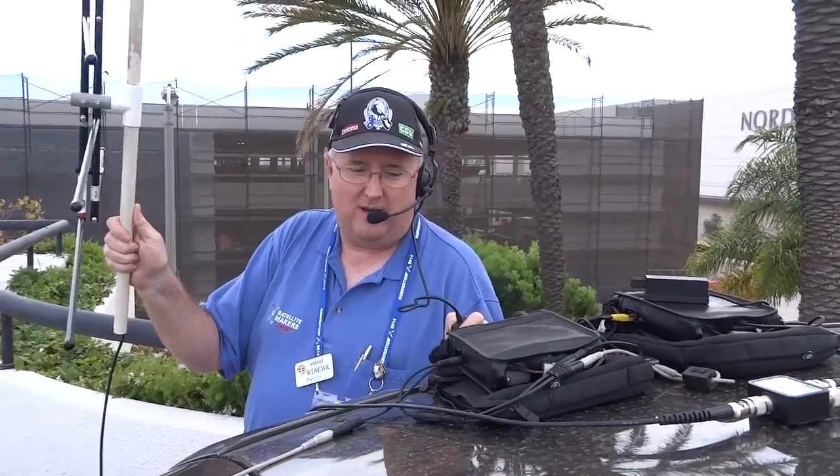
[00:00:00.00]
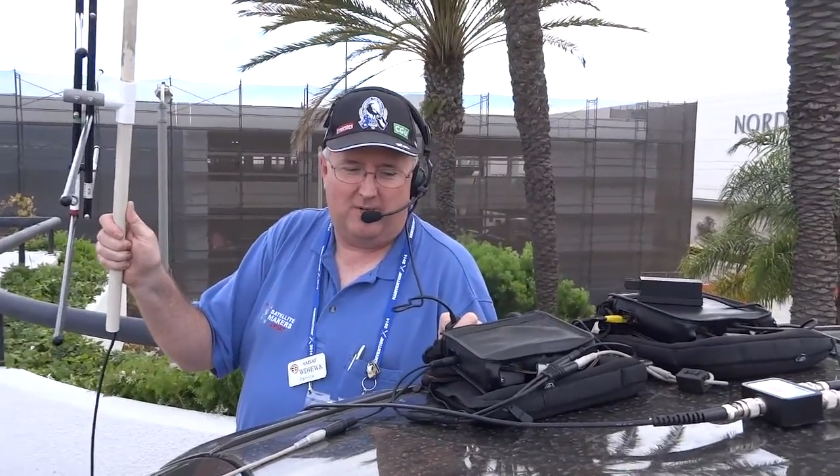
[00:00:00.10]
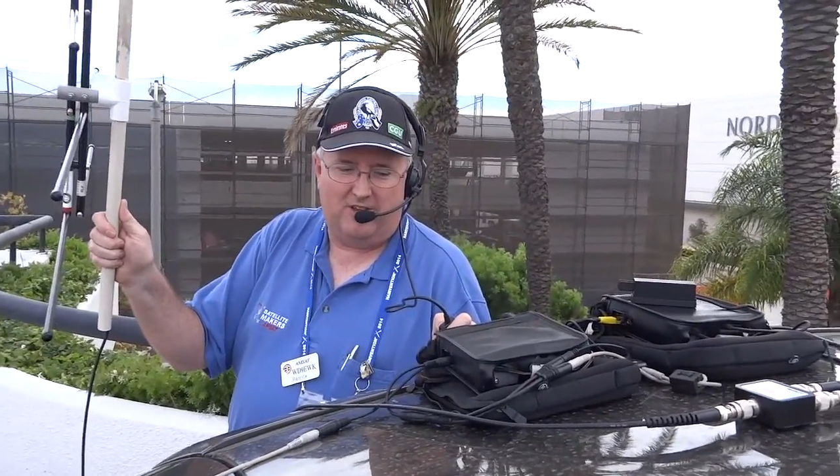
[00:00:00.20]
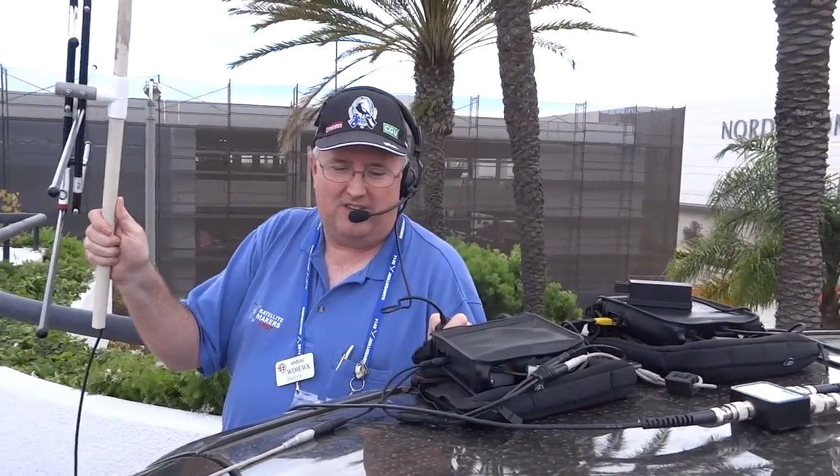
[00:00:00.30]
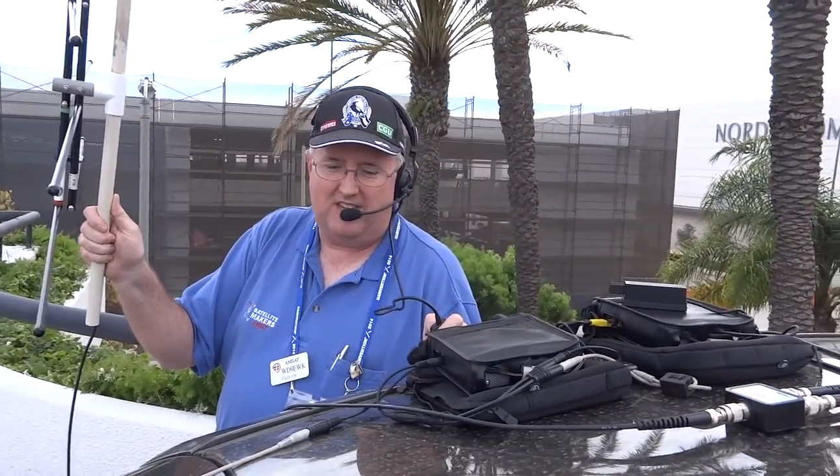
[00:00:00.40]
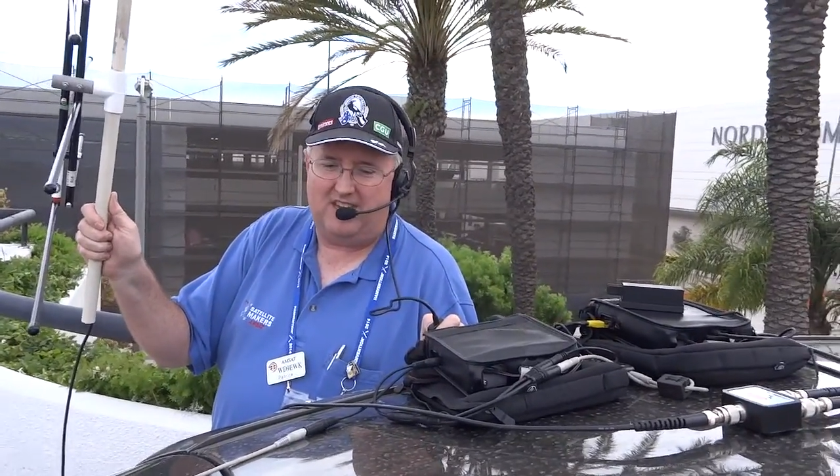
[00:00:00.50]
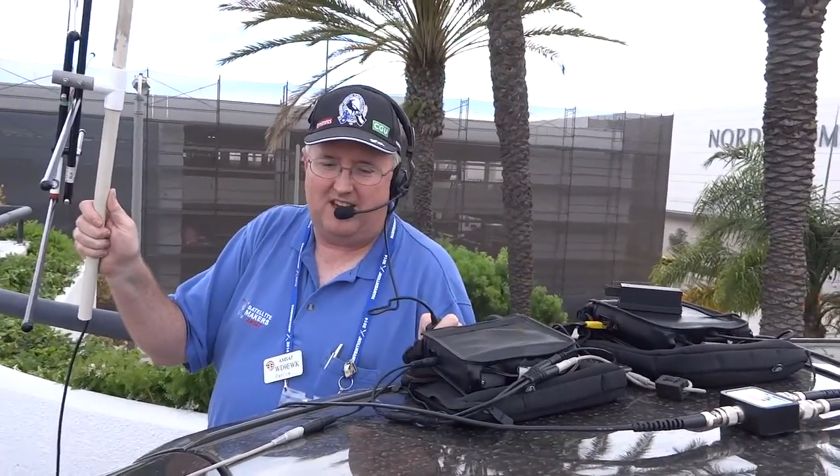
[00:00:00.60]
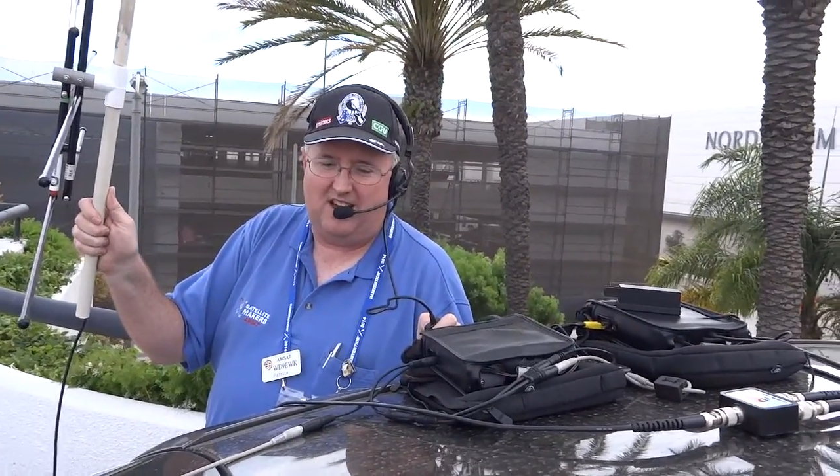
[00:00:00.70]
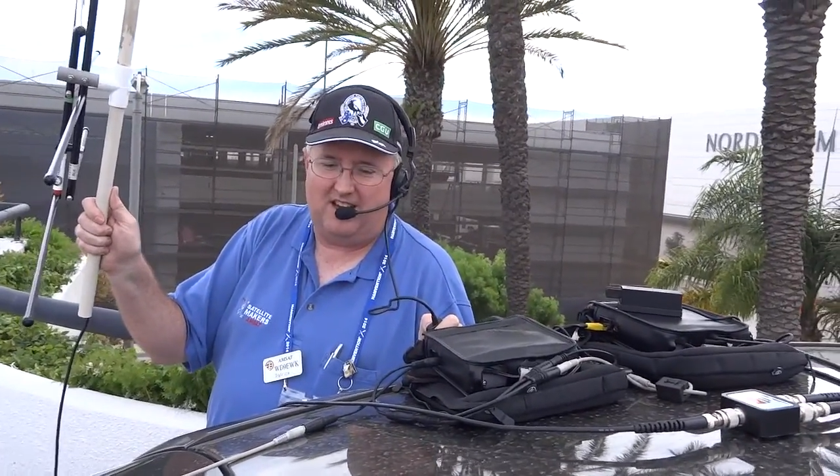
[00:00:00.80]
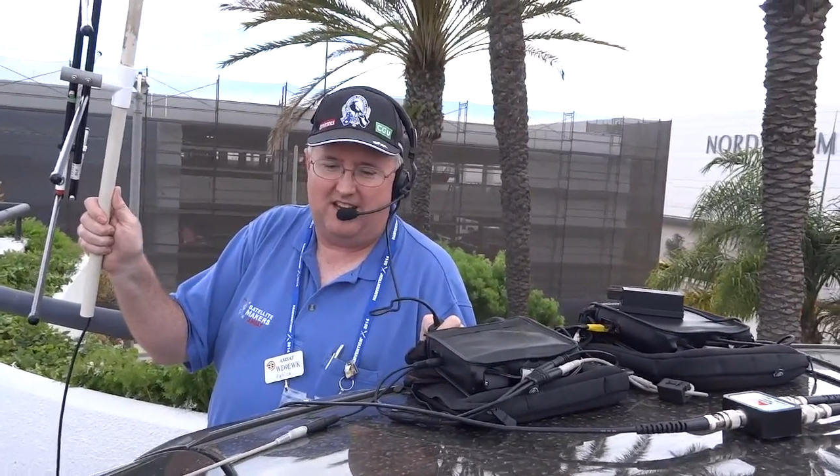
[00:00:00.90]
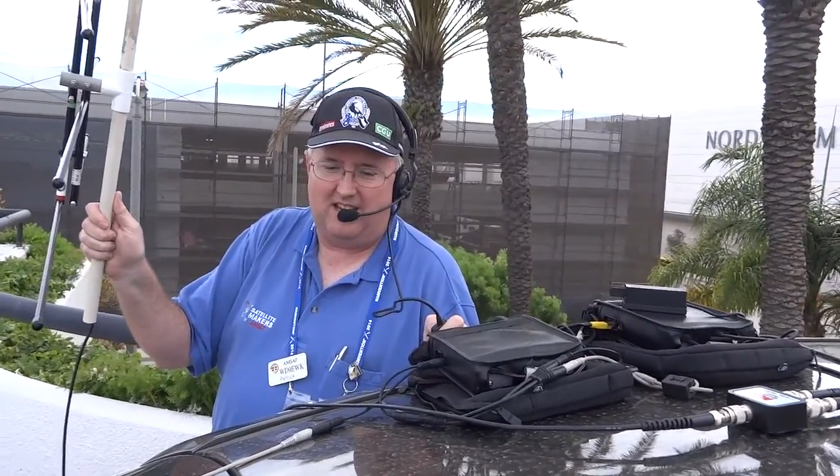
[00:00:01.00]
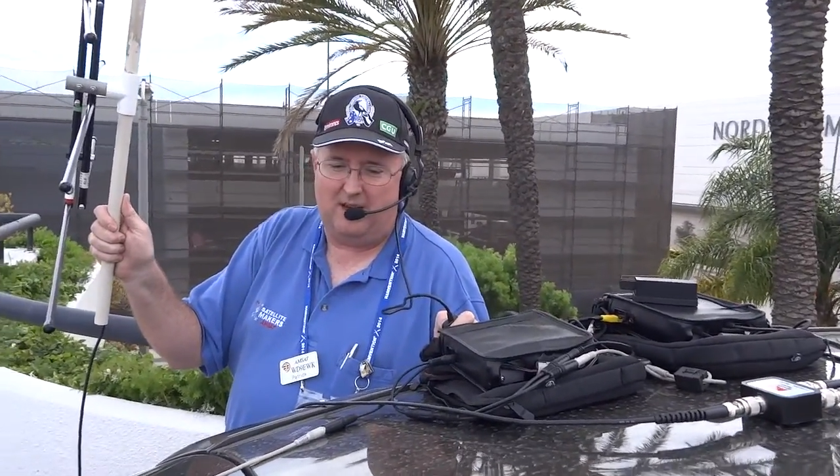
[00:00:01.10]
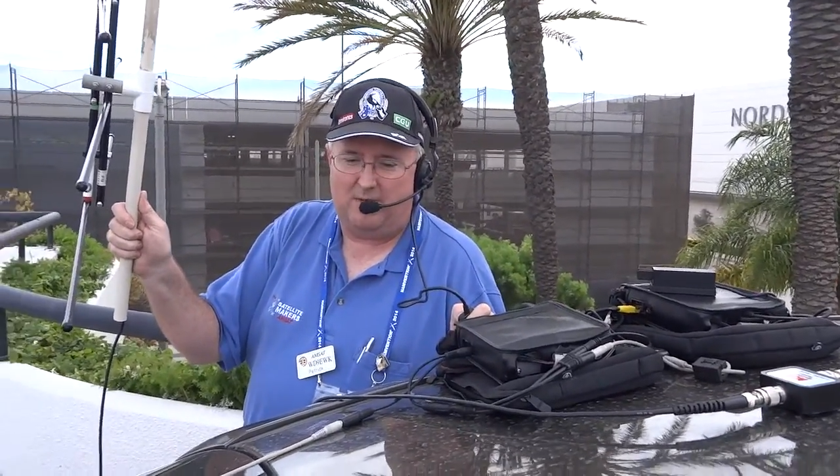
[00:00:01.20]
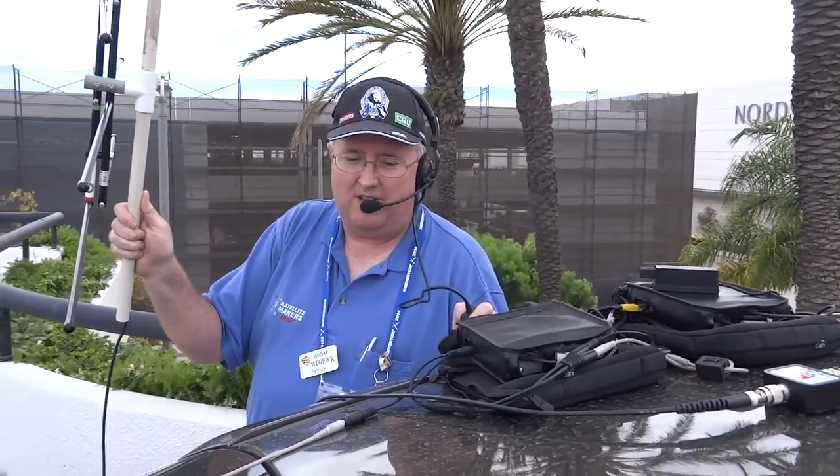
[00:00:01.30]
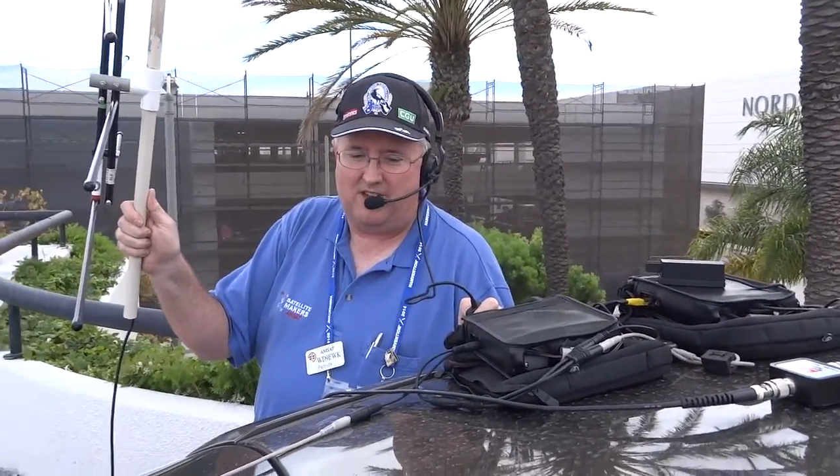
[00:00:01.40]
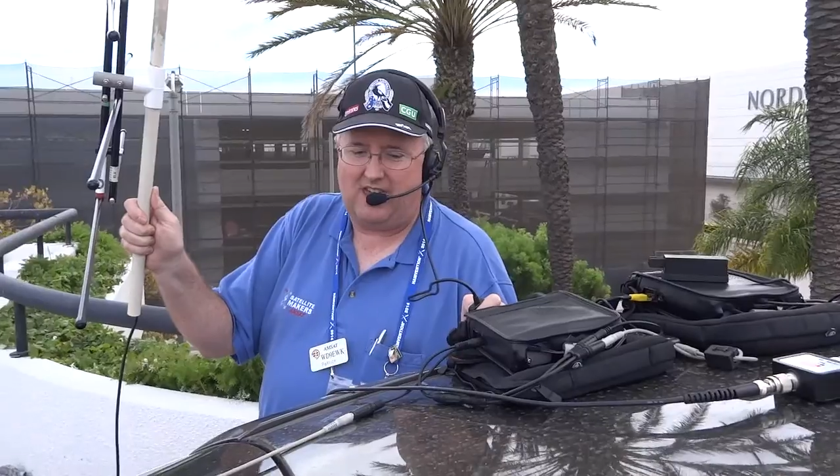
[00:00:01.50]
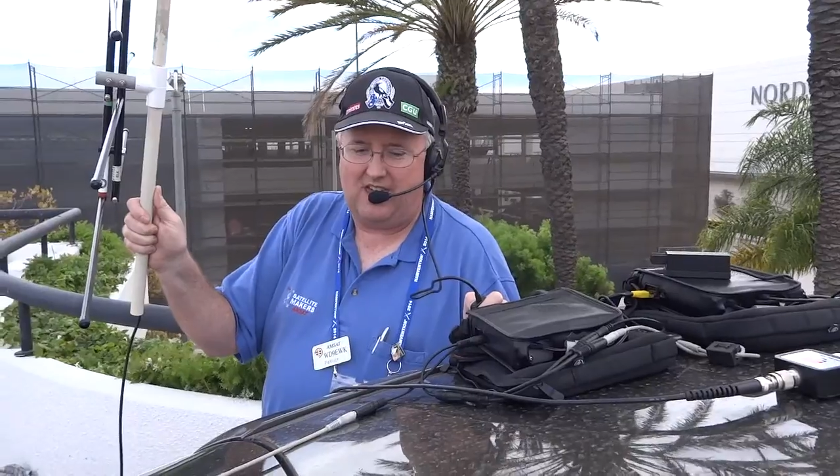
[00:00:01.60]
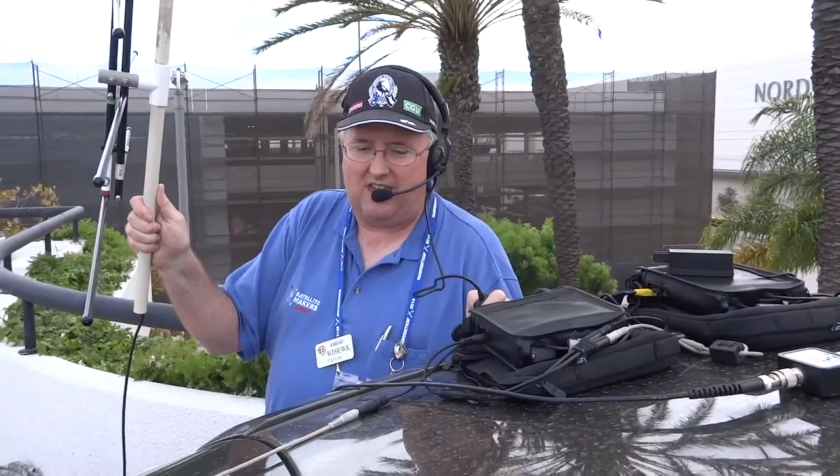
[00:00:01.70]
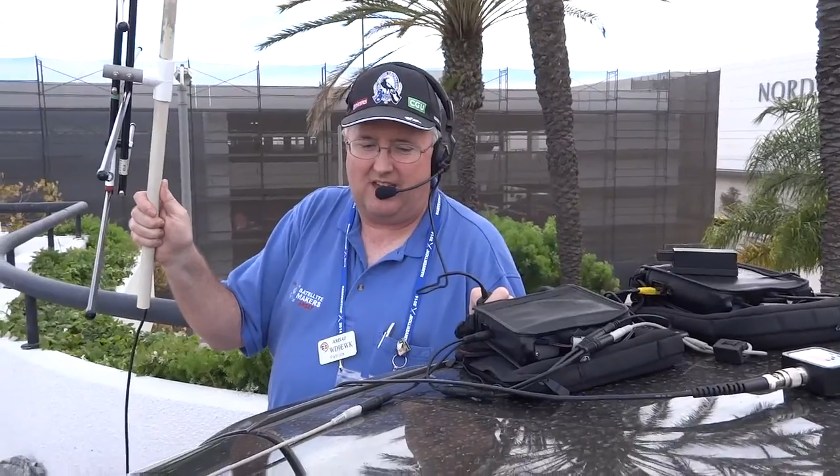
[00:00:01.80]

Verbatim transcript: WD9EWK.